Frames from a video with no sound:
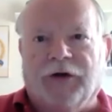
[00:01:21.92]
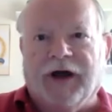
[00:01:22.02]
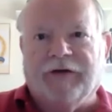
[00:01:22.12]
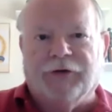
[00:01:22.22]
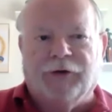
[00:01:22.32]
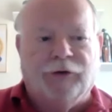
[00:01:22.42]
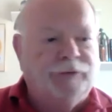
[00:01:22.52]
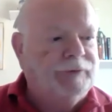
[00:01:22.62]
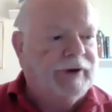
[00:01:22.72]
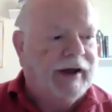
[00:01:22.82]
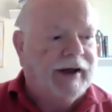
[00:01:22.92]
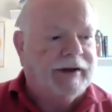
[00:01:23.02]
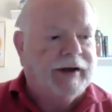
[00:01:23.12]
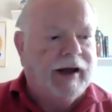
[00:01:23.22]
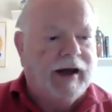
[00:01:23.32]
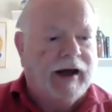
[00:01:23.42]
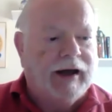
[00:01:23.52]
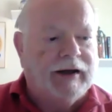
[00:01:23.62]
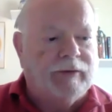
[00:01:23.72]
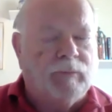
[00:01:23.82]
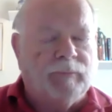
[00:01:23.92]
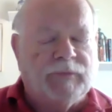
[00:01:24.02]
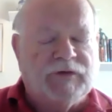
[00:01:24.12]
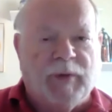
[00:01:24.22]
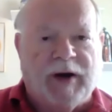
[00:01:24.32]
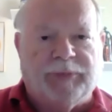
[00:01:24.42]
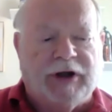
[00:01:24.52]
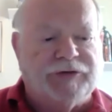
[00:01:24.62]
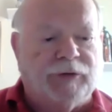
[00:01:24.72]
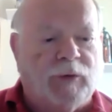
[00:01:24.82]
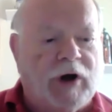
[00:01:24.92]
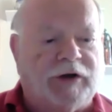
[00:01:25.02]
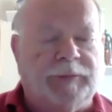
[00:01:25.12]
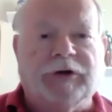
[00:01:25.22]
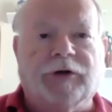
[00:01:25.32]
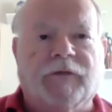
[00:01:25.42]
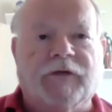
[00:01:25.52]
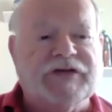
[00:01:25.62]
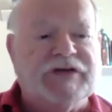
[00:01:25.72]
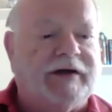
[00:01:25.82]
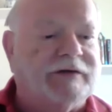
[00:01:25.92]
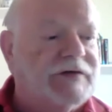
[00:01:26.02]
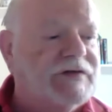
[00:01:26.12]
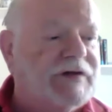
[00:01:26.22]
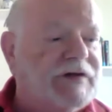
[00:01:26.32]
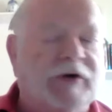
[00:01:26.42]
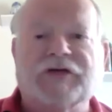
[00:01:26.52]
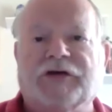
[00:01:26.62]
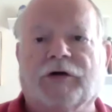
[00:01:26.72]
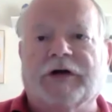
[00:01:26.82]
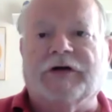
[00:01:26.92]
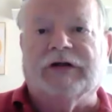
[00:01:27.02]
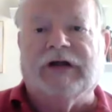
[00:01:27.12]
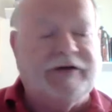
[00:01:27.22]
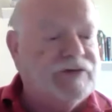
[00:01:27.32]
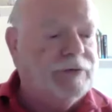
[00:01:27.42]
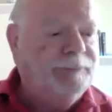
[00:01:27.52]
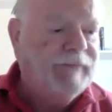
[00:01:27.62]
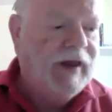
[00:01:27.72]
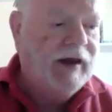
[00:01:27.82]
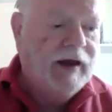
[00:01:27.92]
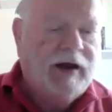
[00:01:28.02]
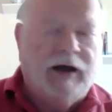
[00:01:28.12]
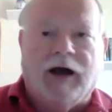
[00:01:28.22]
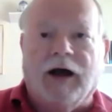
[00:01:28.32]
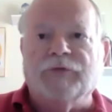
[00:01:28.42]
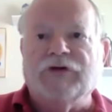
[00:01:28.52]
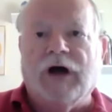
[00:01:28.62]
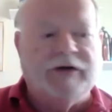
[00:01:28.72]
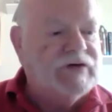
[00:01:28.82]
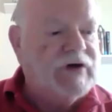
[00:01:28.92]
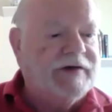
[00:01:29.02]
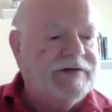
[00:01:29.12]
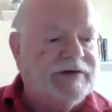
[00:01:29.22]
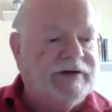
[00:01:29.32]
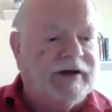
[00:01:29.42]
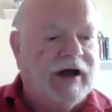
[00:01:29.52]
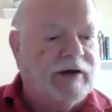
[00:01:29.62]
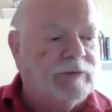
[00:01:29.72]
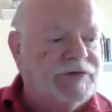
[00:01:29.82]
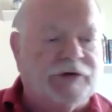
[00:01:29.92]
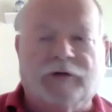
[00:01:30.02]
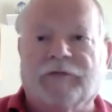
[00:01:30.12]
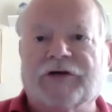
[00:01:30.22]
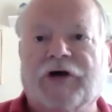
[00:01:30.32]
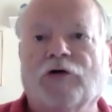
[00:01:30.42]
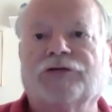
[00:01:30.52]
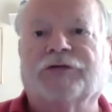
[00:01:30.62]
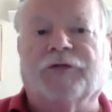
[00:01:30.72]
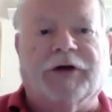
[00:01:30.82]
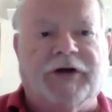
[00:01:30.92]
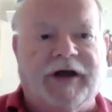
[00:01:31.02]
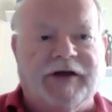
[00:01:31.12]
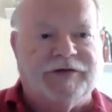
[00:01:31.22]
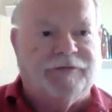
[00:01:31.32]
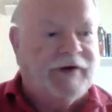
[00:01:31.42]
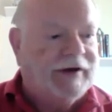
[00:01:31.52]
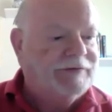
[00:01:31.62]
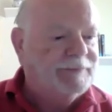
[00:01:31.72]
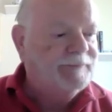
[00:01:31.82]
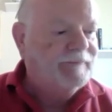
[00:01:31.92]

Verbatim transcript: good afternoon, and I it's my pleasure to welcome you to the second summer series lecture. I'm John Jackson, and I will serve as host for today's event.